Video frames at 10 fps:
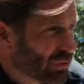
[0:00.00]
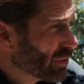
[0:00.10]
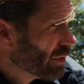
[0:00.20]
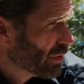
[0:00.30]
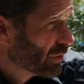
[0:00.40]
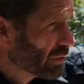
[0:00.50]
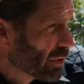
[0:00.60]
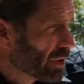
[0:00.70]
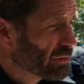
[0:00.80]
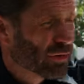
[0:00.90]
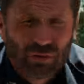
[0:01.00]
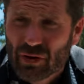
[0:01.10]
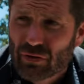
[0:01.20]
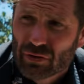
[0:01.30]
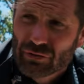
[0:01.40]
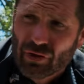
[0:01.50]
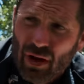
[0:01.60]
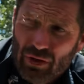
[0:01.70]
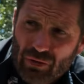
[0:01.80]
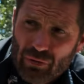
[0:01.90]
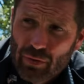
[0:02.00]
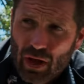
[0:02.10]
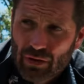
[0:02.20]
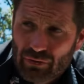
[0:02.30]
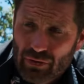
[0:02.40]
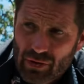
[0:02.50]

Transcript: Studios is right over the railroad tracks, three blocks okay. to the